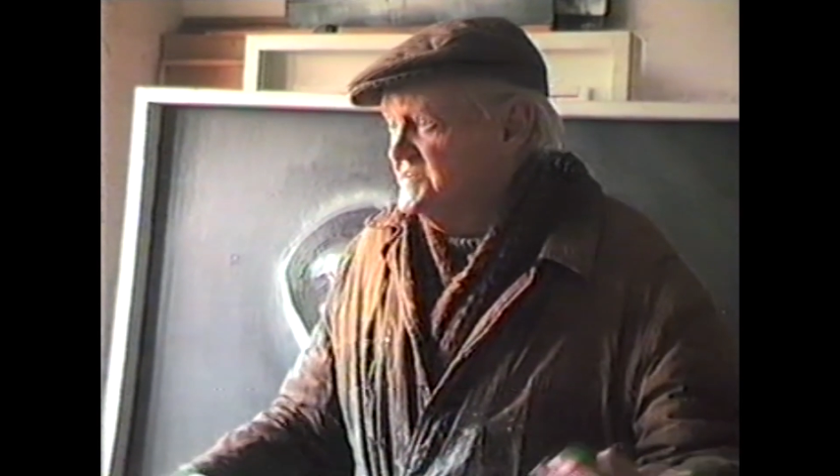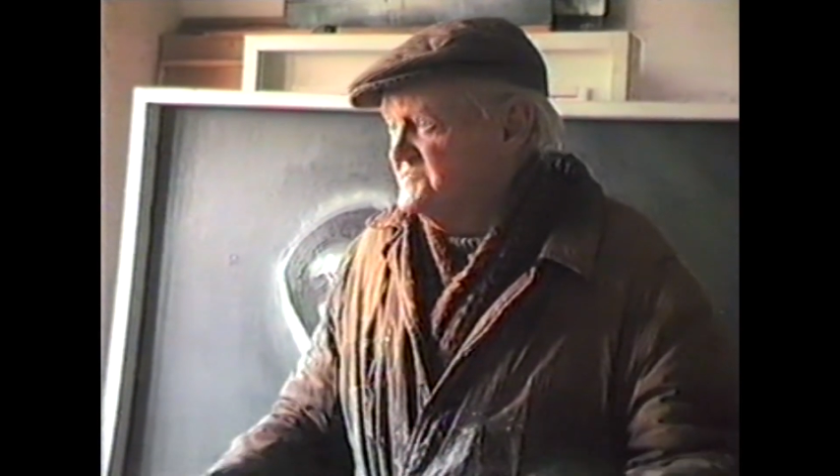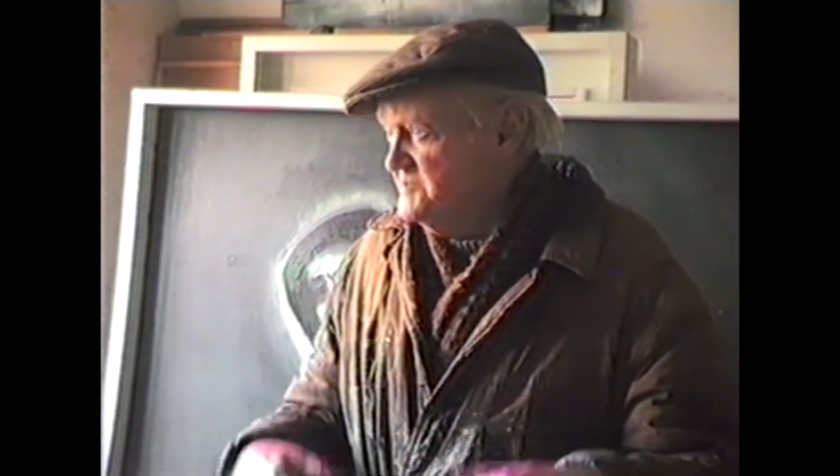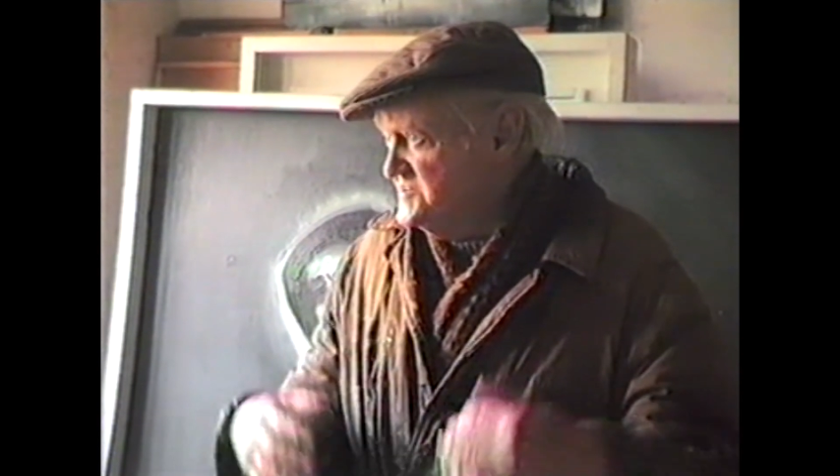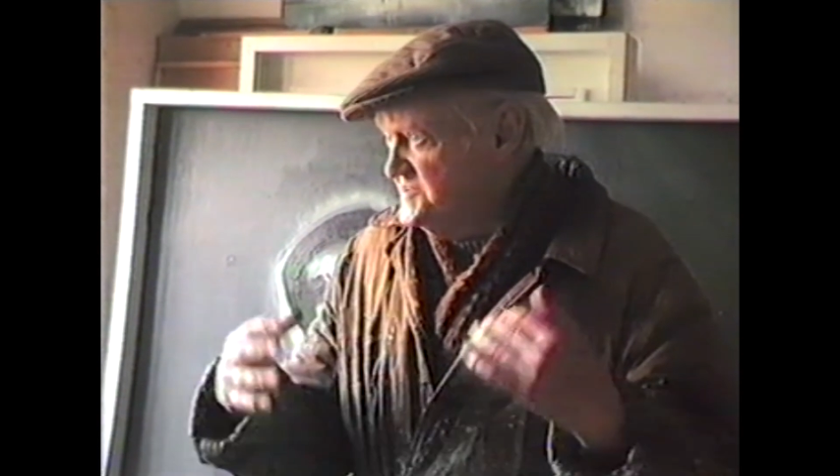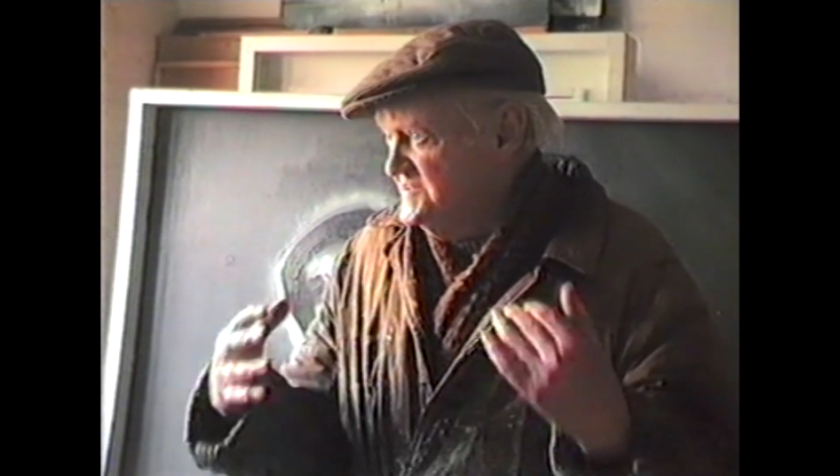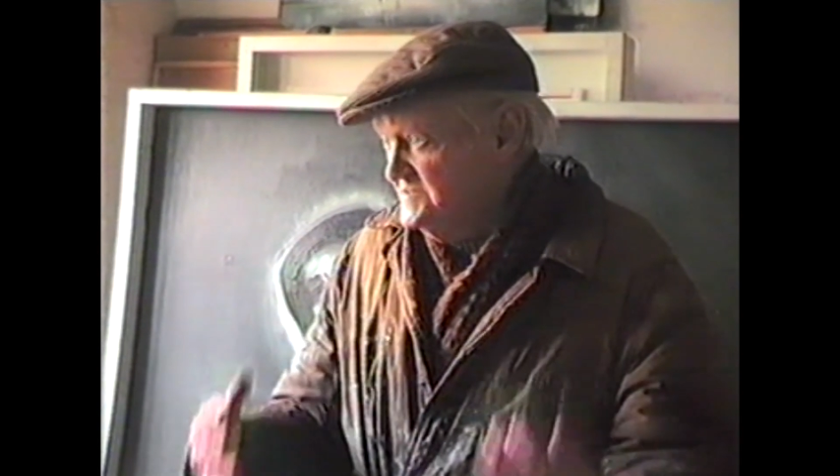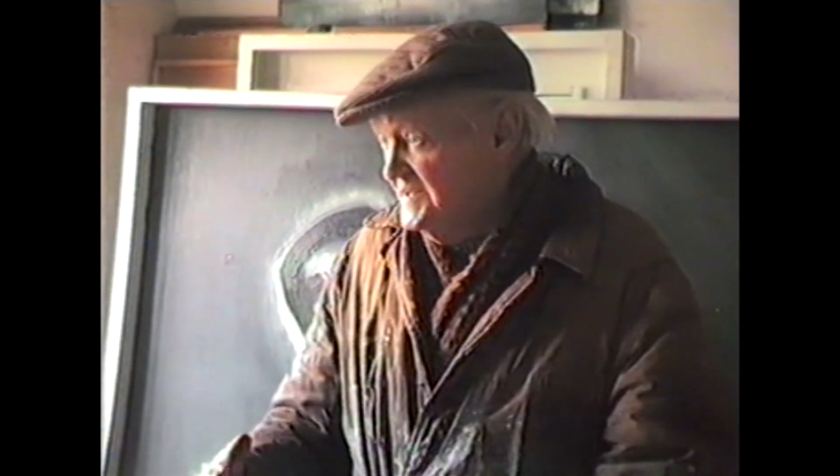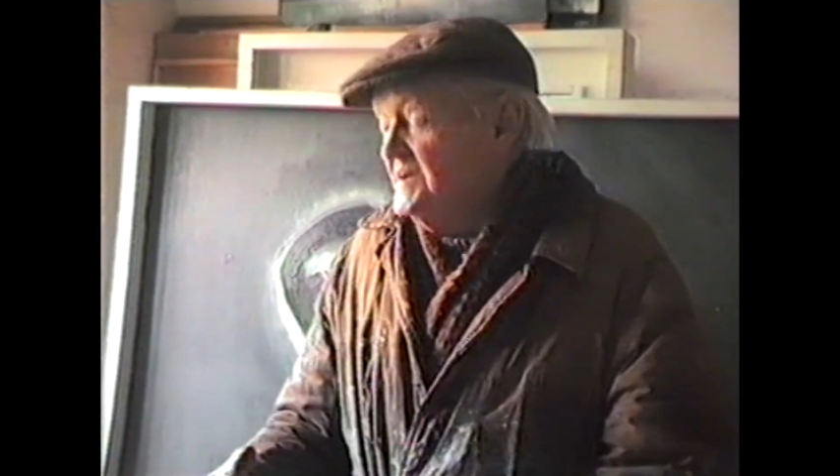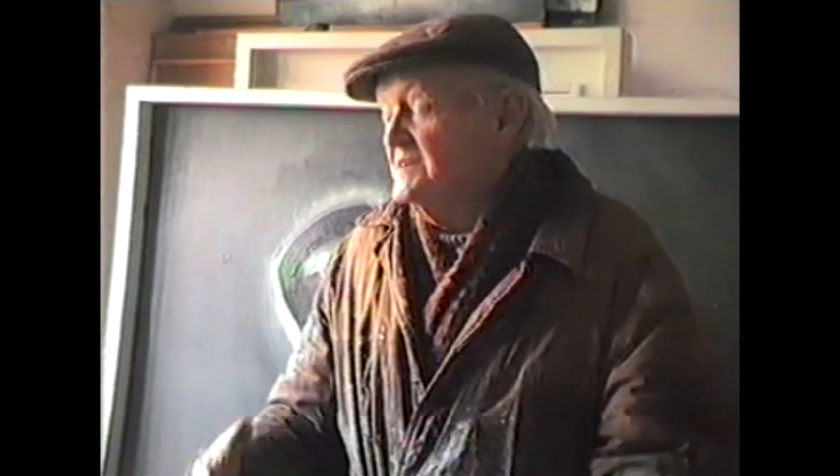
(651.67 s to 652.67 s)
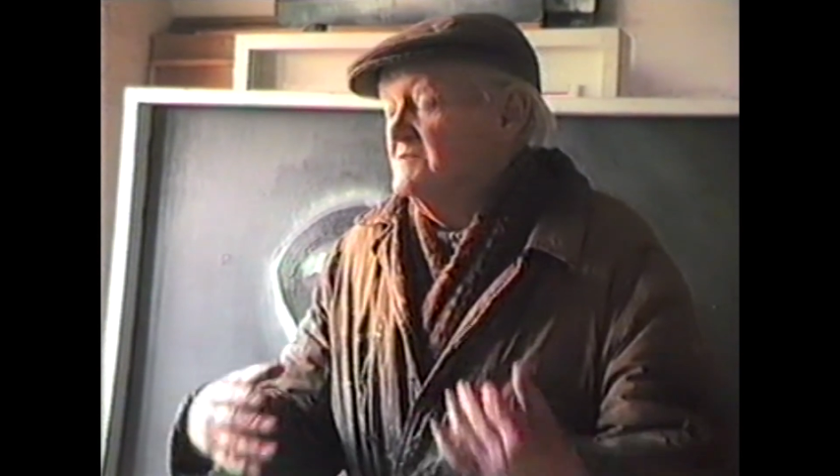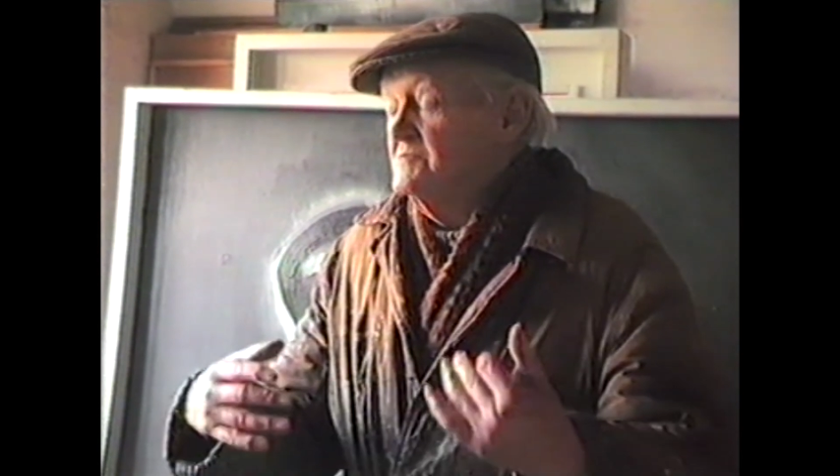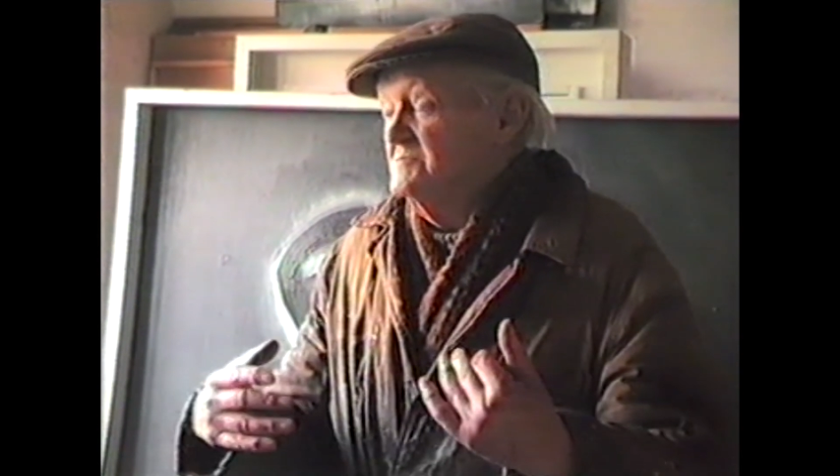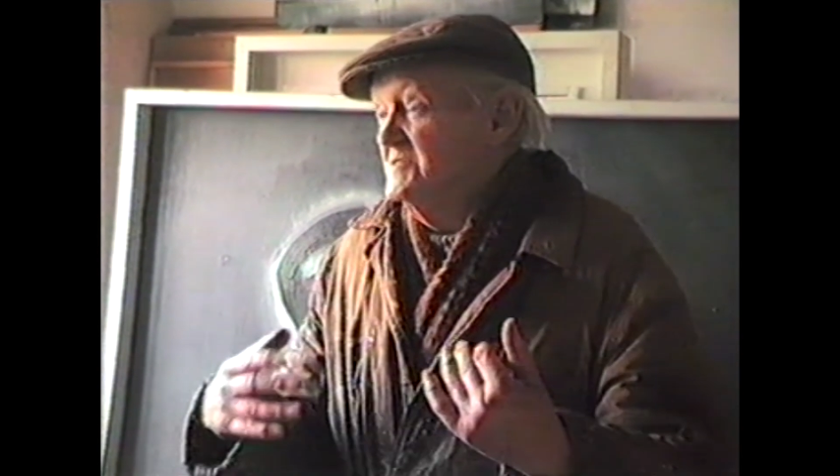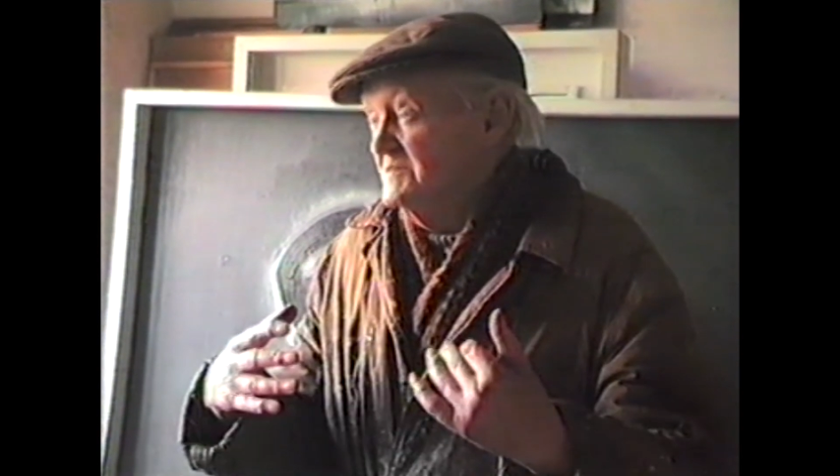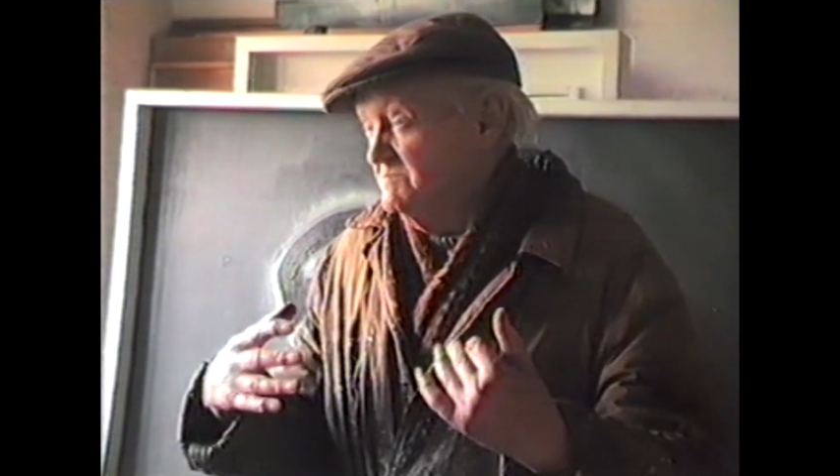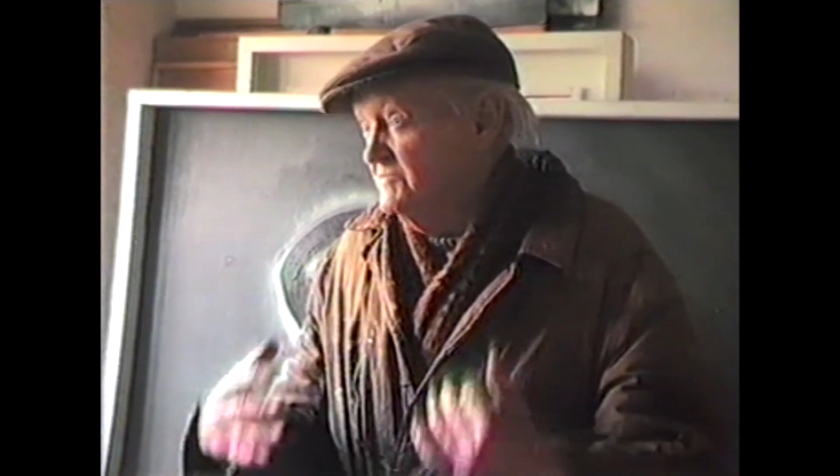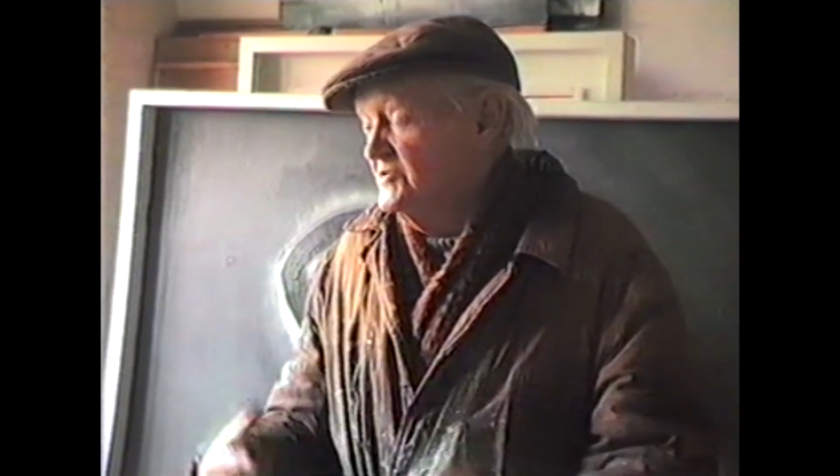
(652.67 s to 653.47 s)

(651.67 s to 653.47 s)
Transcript: especially yellow and